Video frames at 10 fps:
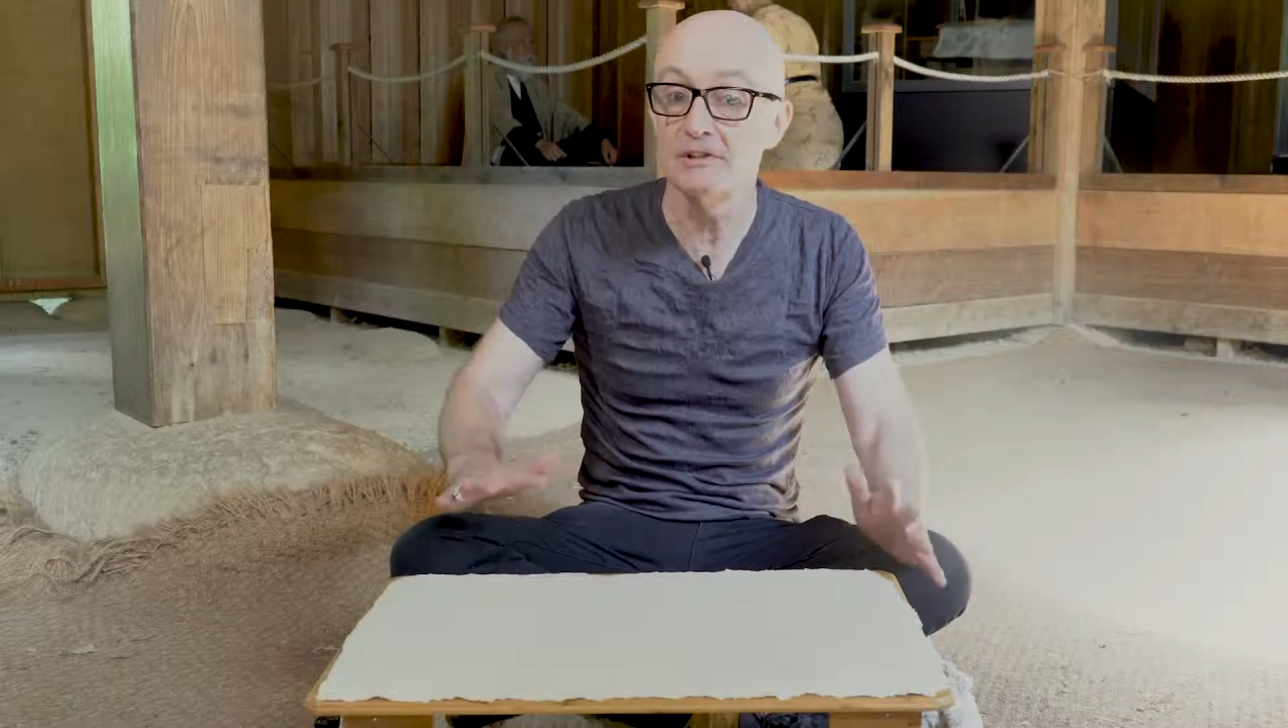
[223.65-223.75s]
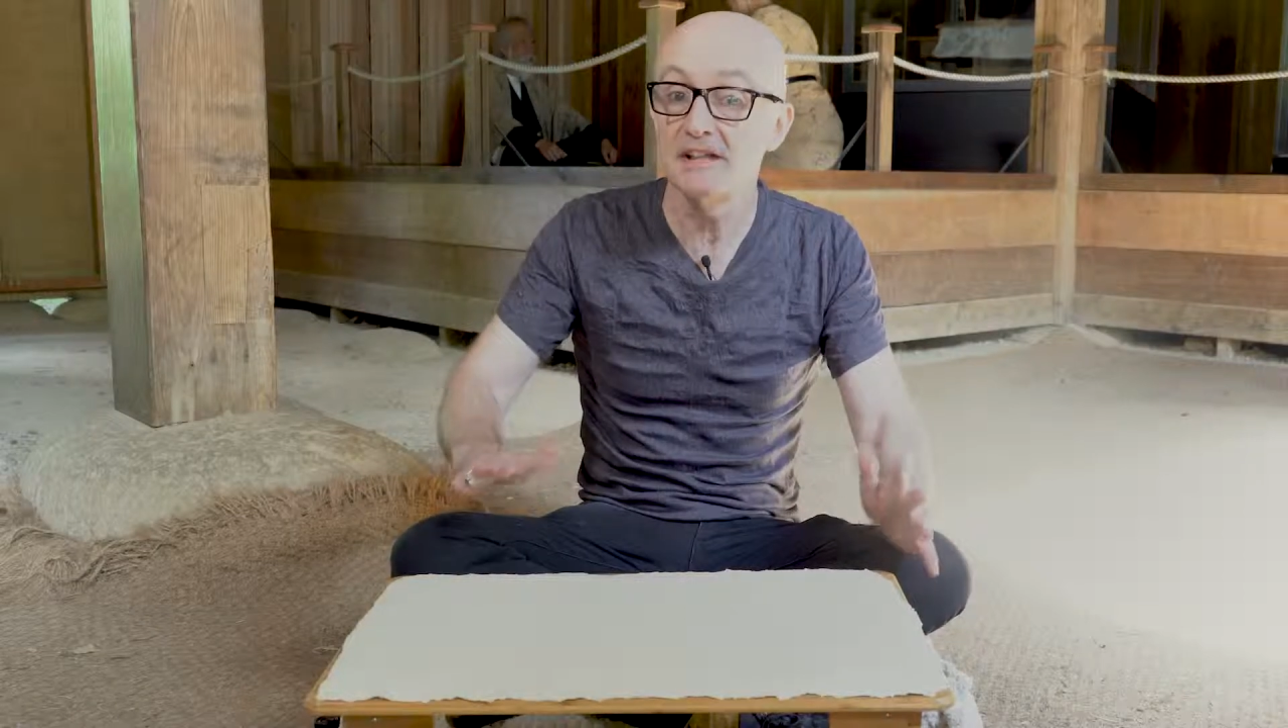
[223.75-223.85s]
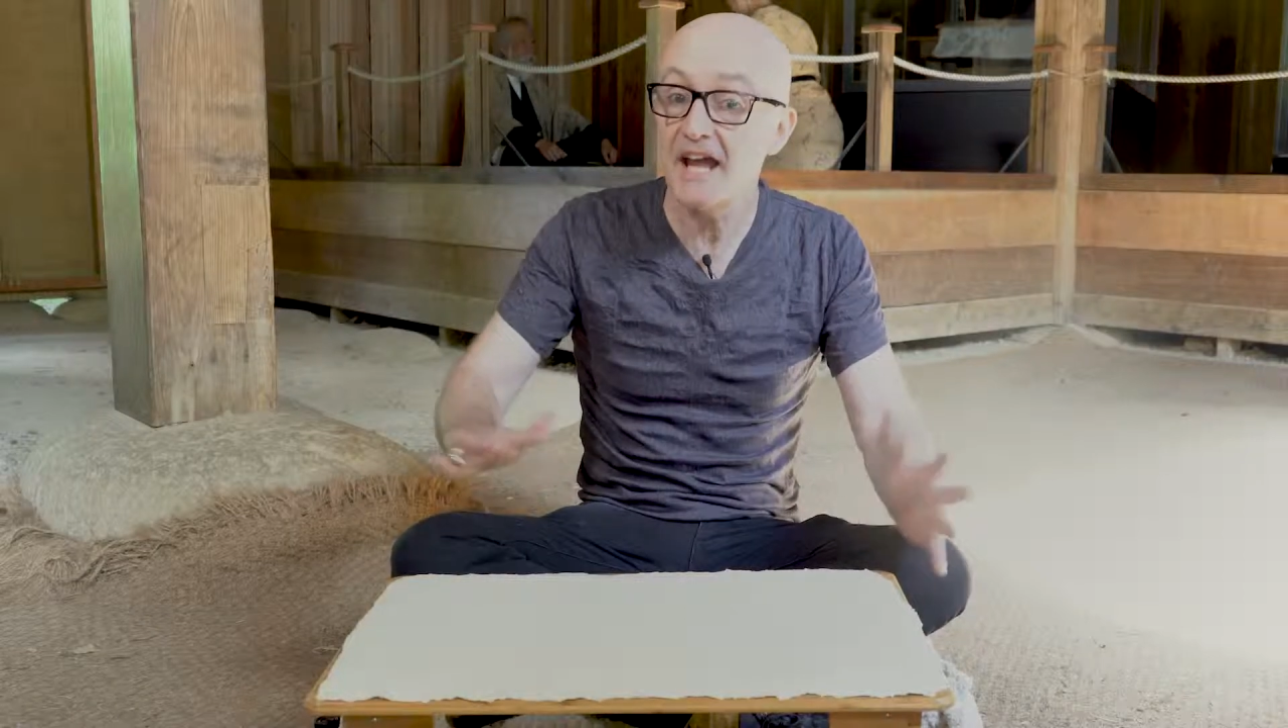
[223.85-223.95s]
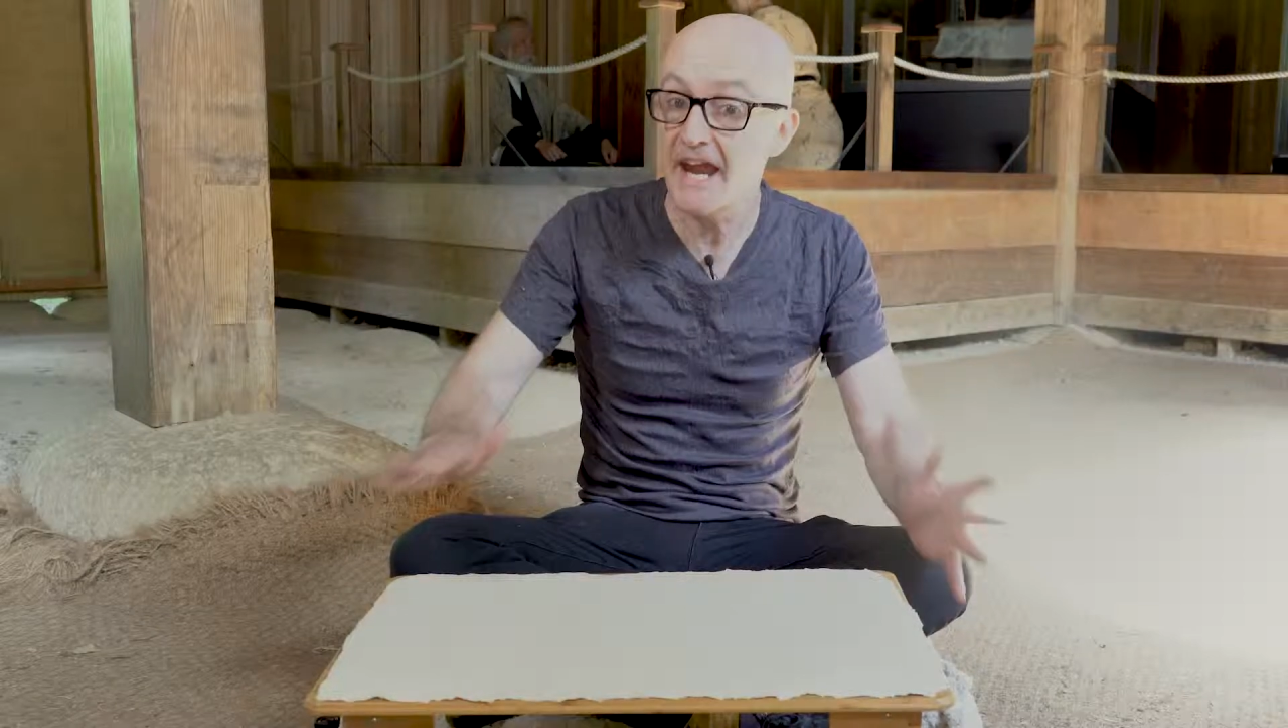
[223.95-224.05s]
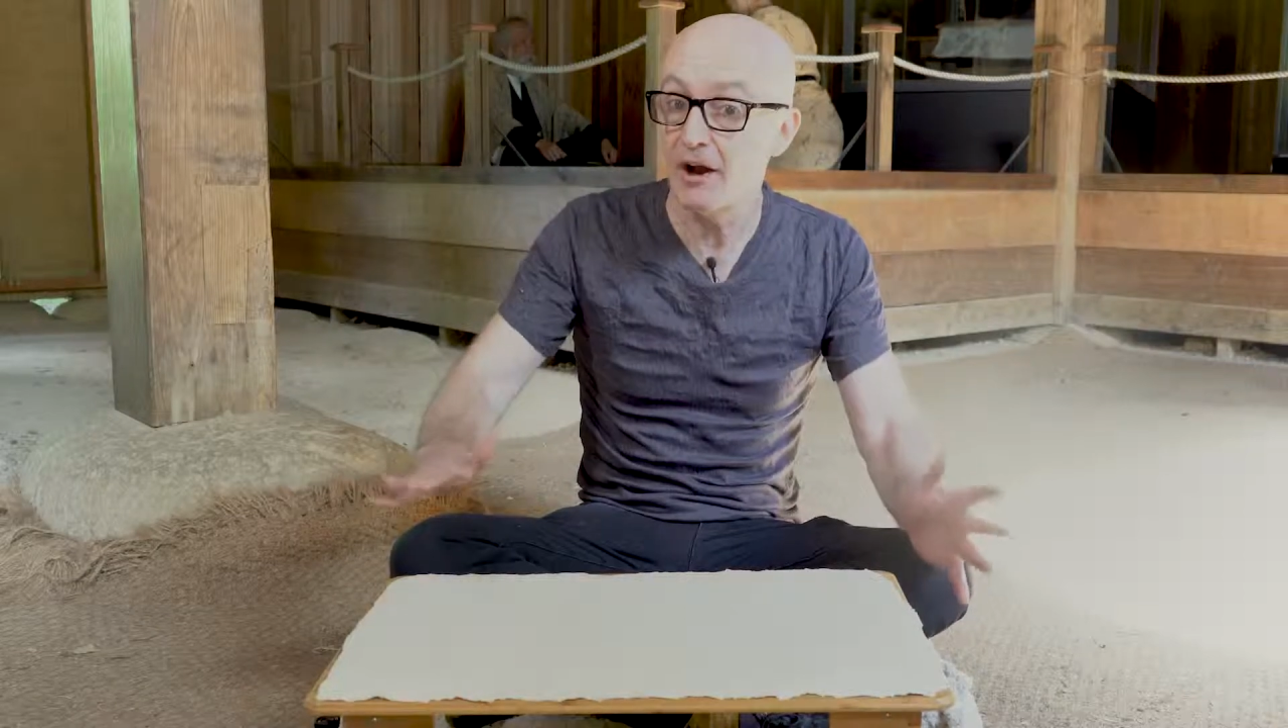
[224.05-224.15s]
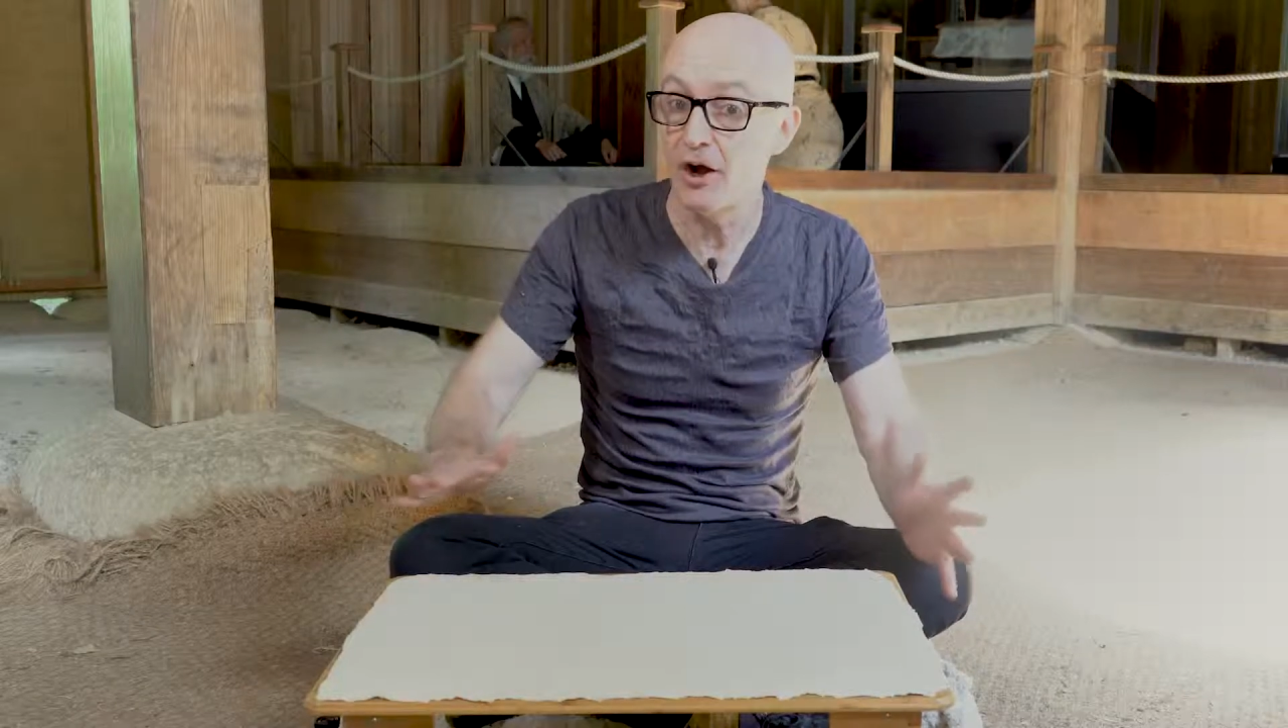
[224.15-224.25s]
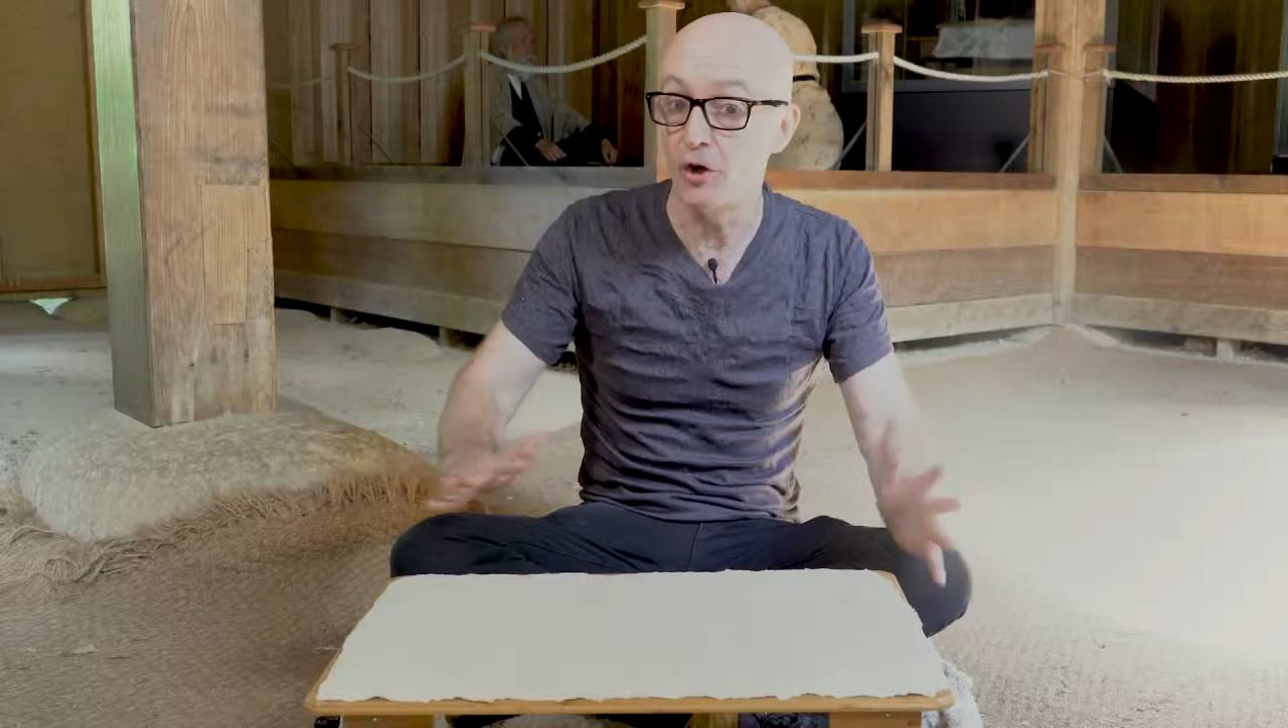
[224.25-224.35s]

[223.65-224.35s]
layer